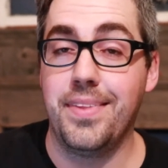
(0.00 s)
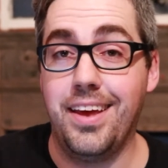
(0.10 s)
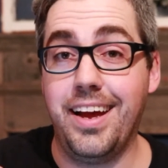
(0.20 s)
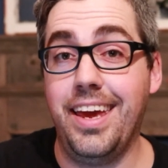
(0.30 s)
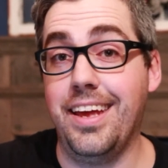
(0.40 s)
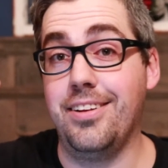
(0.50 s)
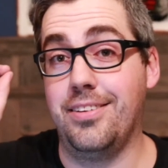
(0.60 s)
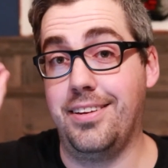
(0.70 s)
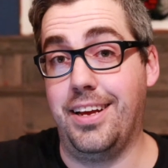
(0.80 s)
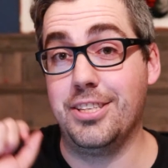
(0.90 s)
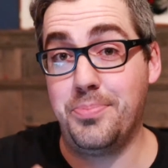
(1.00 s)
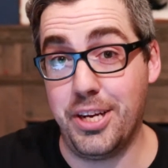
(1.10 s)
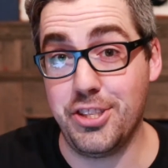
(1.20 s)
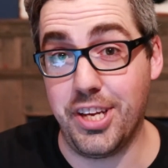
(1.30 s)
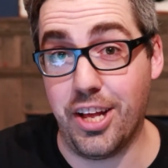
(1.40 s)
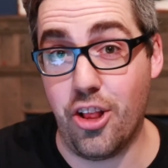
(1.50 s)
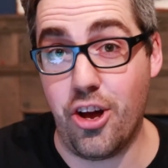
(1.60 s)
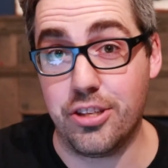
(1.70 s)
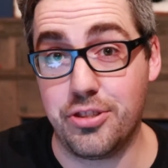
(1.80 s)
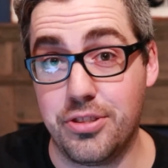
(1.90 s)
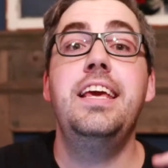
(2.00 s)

again, especially at launch?